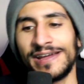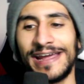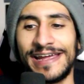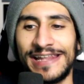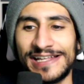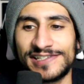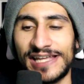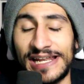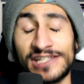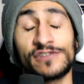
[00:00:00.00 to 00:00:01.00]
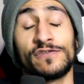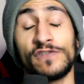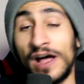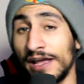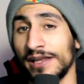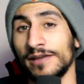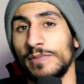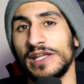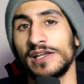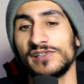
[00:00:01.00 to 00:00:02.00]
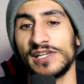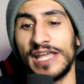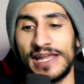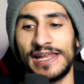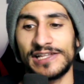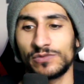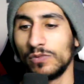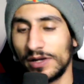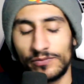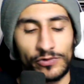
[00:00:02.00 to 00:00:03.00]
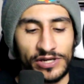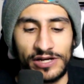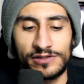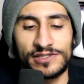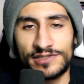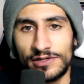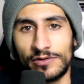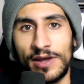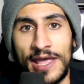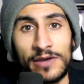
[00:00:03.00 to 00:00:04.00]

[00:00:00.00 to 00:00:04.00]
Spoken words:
and that's fine, because again, that's what we're here to do.